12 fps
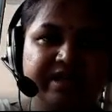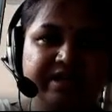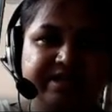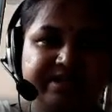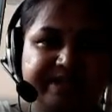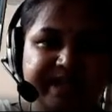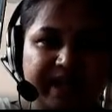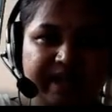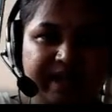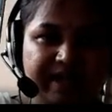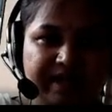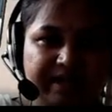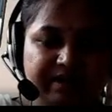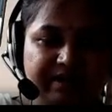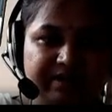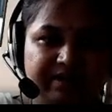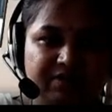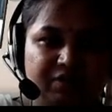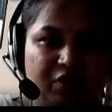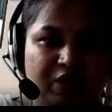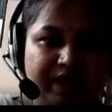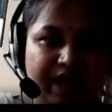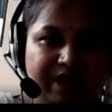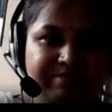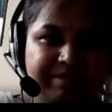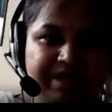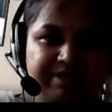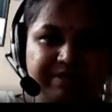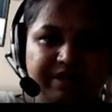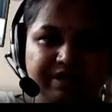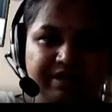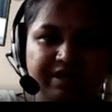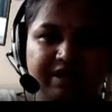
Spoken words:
sender for time t1,